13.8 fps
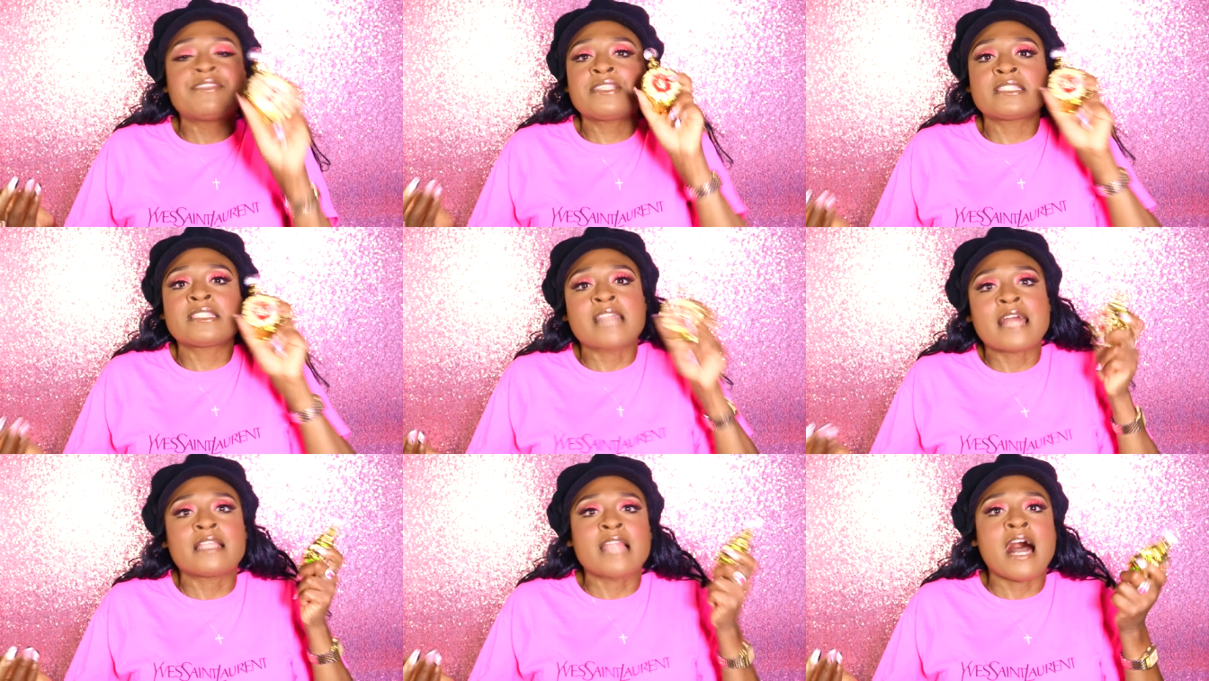This is
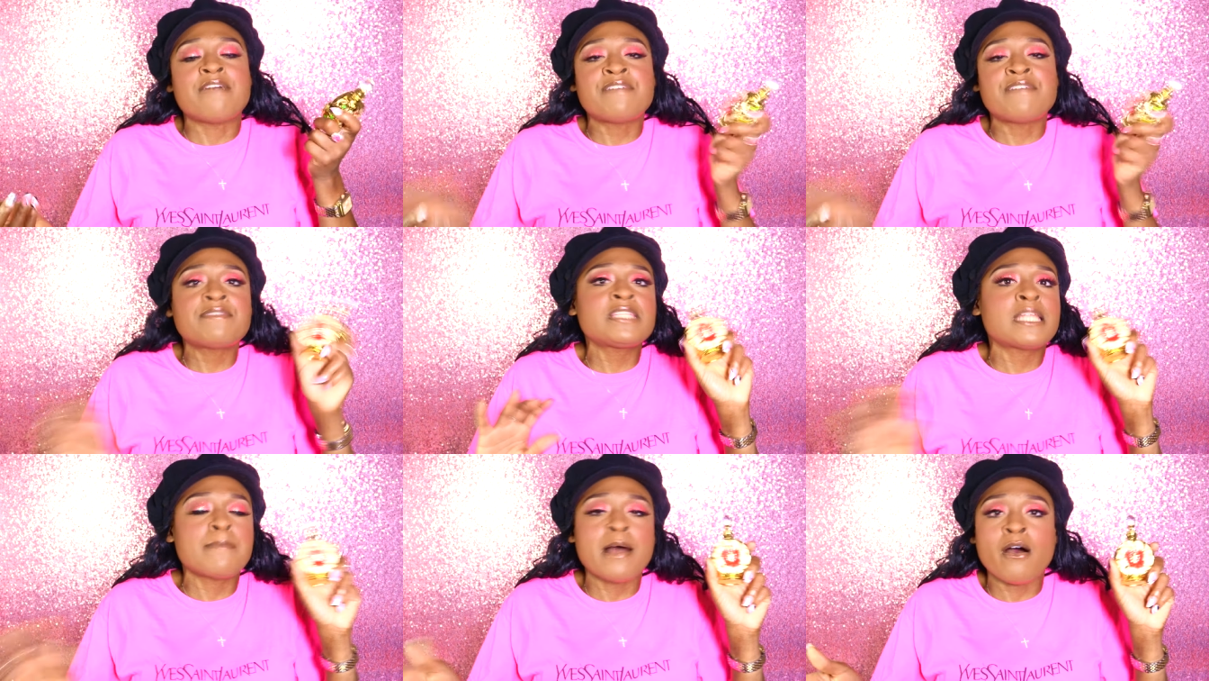not a lot.
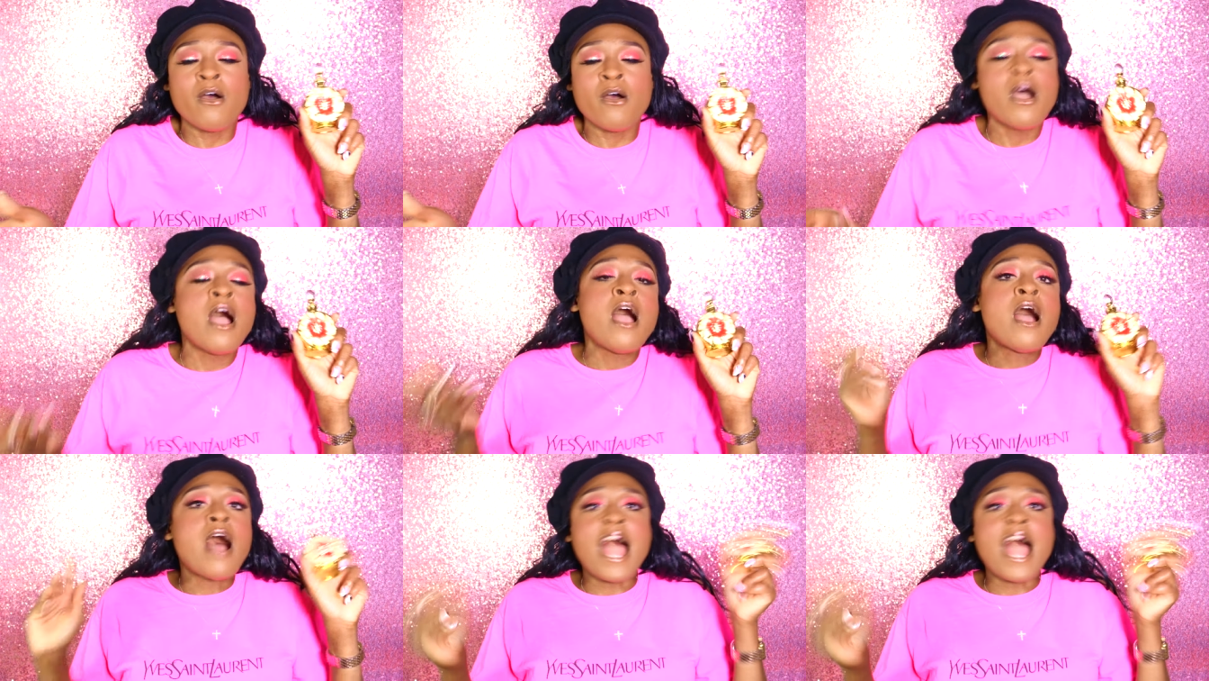15 ml,
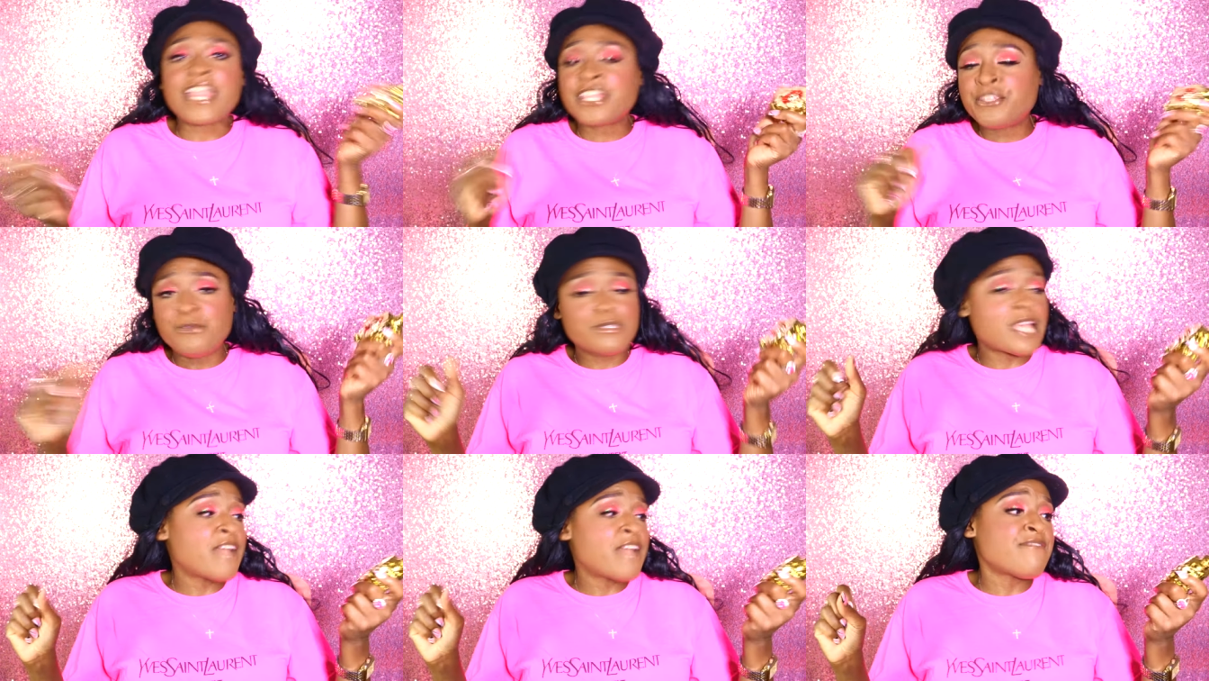I could
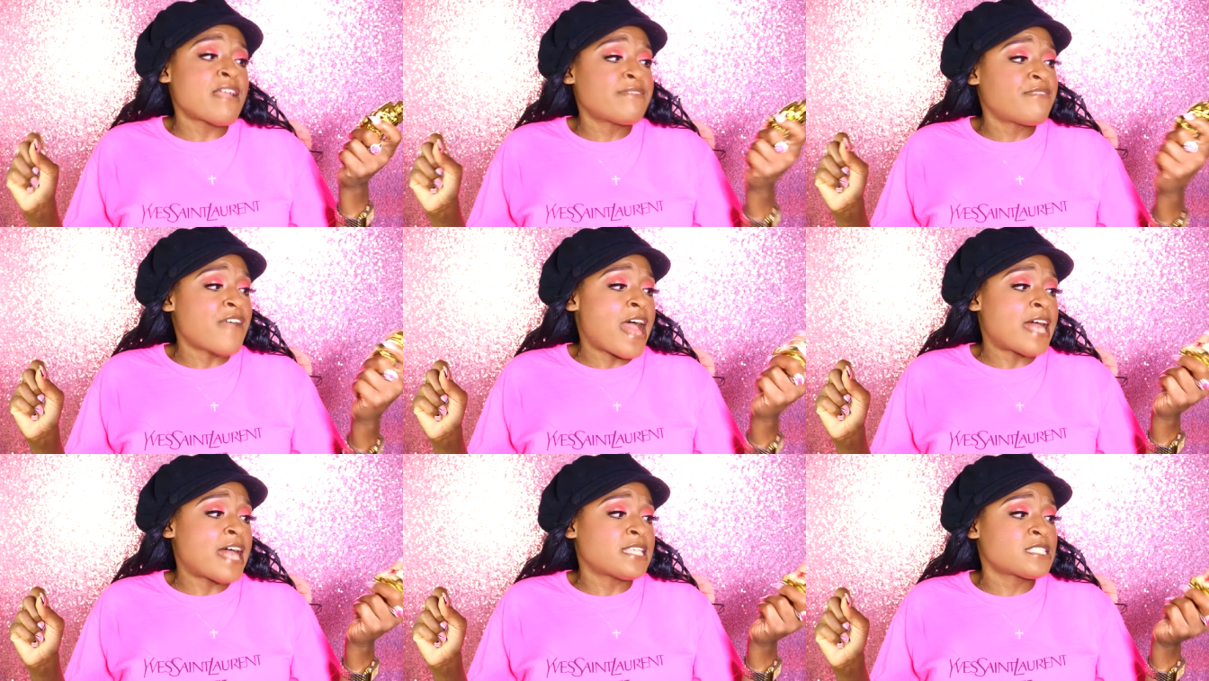use that very
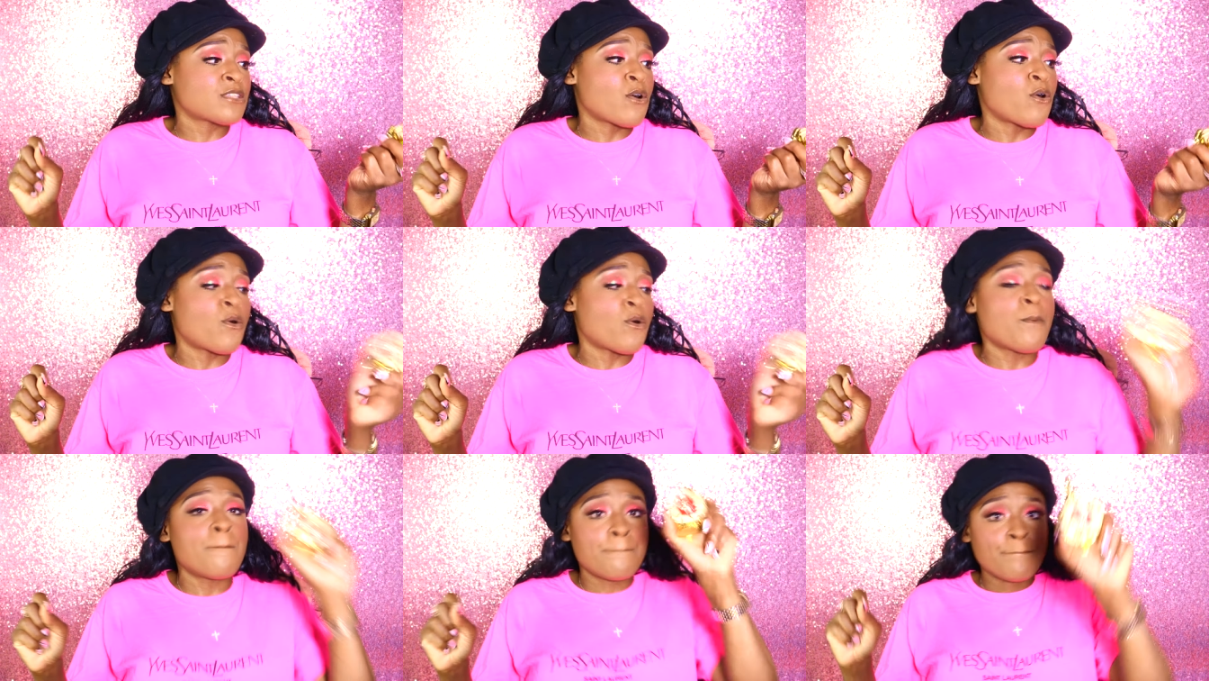fast.
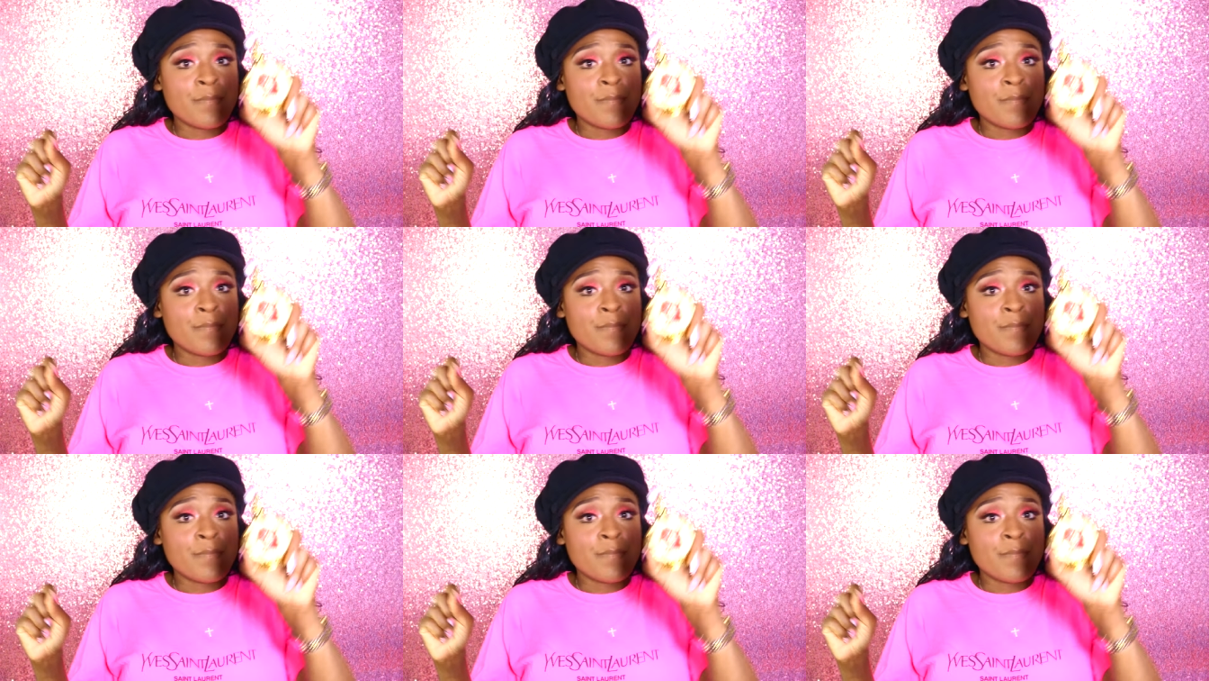So